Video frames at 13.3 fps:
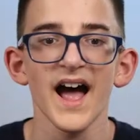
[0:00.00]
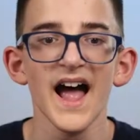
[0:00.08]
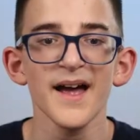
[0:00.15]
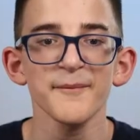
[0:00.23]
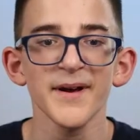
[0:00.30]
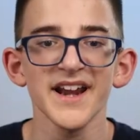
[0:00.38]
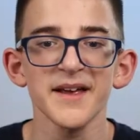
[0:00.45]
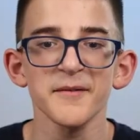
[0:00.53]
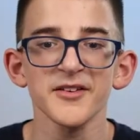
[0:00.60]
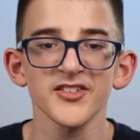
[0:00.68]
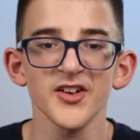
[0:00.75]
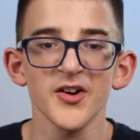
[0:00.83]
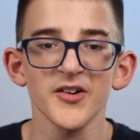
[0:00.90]
Hi, my name
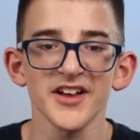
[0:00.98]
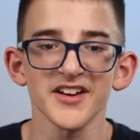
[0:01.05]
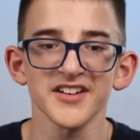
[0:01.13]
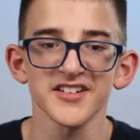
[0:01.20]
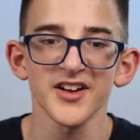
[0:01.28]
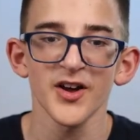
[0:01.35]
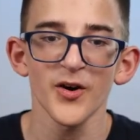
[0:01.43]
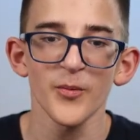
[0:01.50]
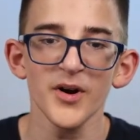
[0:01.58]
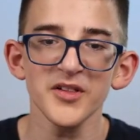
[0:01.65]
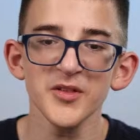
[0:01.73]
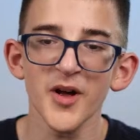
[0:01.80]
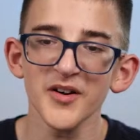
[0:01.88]
is Logan.
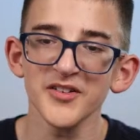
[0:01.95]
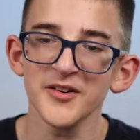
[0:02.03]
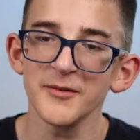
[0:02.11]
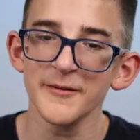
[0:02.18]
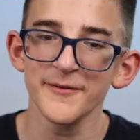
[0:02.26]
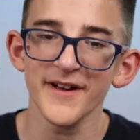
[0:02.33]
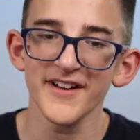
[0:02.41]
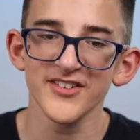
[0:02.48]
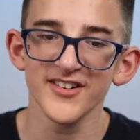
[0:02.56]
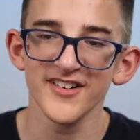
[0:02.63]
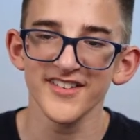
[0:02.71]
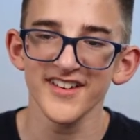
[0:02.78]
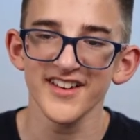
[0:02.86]
What long term effects
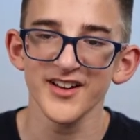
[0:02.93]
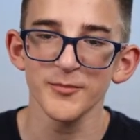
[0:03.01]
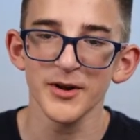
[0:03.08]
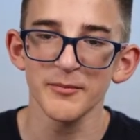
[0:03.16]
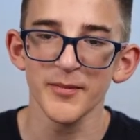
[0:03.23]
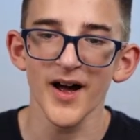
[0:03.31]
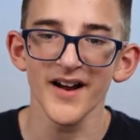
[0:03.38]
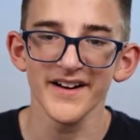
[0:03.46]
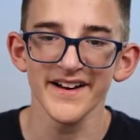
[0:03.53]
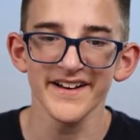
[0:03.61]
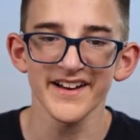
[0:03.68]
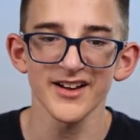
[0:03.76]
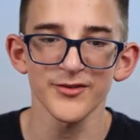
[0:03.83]
are on the human
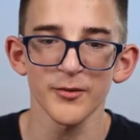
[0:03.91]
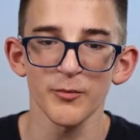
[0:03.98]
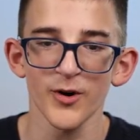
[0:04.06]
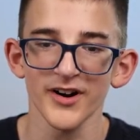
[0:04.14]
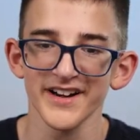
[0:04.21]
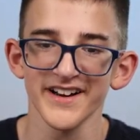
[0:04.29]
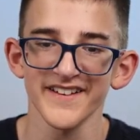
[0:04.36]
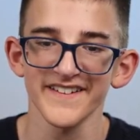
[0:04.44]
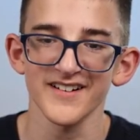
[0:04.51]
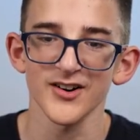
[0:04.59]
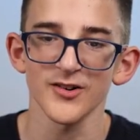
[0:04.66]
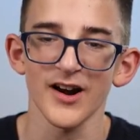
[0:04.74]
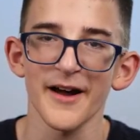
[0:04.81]
body here from working in
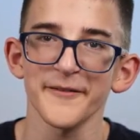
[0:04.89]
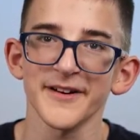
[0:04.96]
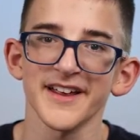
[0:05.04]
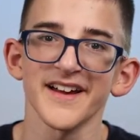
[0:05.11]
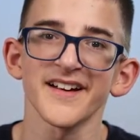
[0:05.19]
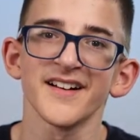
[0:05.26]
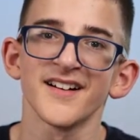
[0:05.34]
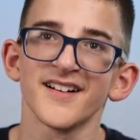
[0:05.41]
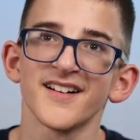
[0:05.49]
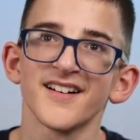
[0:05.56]
zero gravity?